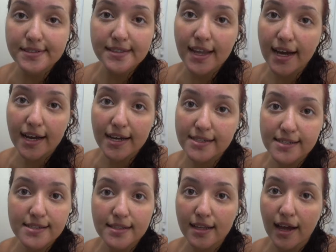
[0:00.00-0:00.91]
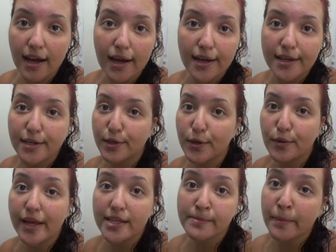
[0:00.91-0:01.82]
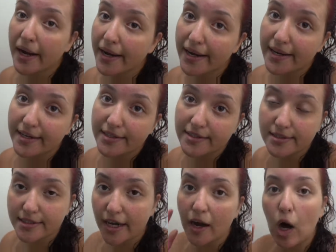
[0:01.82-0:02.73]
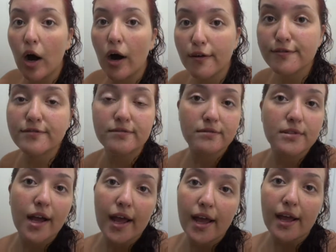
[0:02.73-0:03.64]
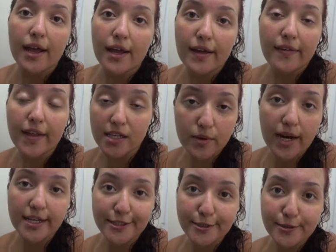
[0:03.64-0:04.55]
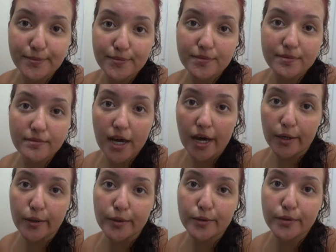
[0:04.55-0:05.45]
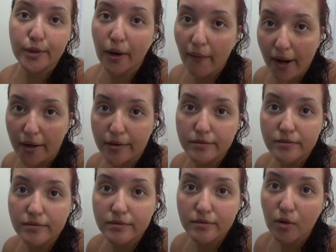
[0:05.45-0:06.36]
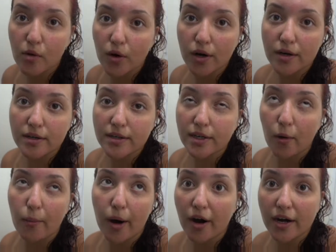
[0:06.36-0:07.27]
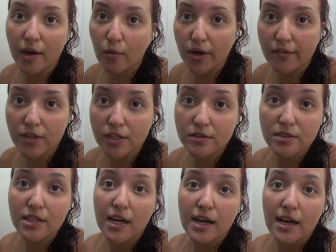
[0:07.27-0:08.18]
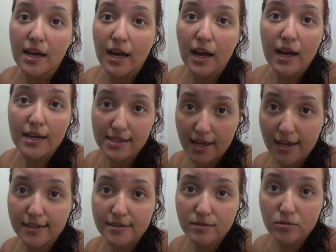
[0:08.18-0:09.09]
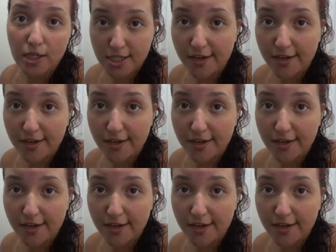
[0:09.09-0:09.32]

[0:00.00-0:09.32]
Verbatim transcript: that's like, you know, that's my day off. That's what I do. I don't go out or, you know, party or whatever. I stay in, watch